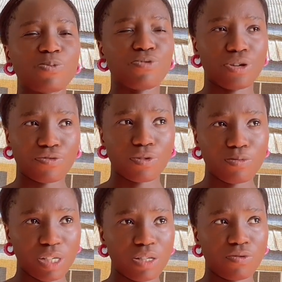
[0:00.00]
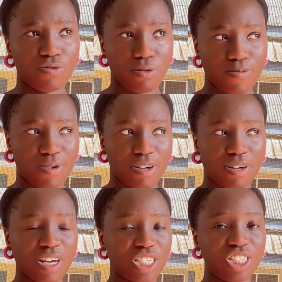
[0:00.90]
prayed for me in November
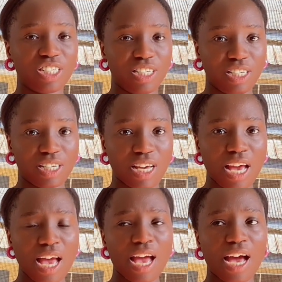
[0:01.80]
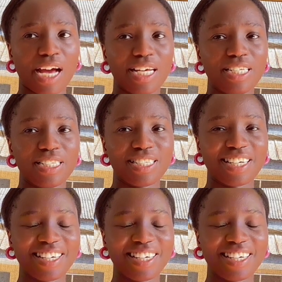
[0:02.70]
actually, and